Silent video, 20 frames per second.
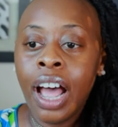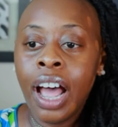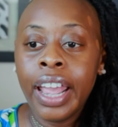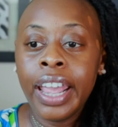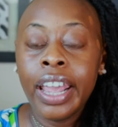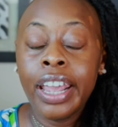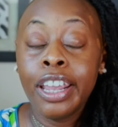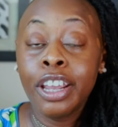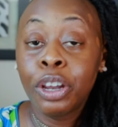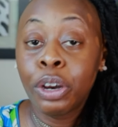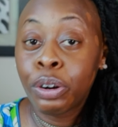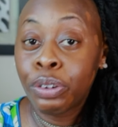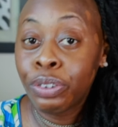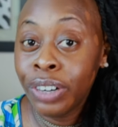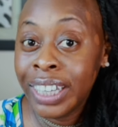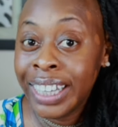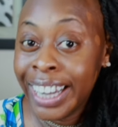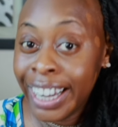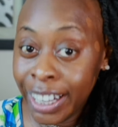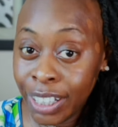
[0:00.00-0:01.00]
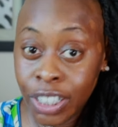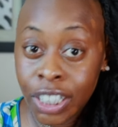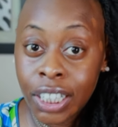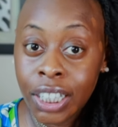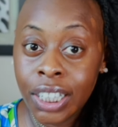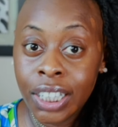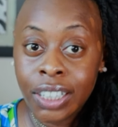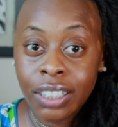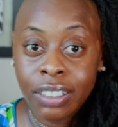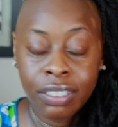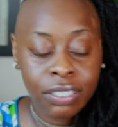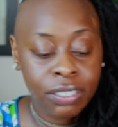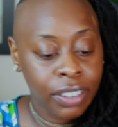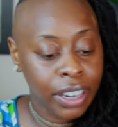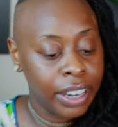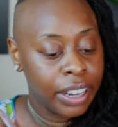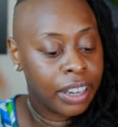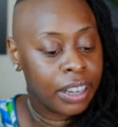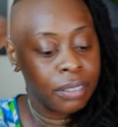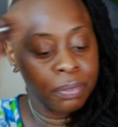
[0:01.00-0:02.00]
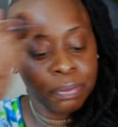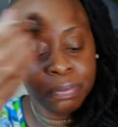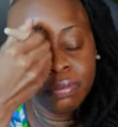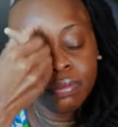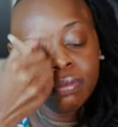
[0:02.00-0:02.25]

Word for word: a creator, right?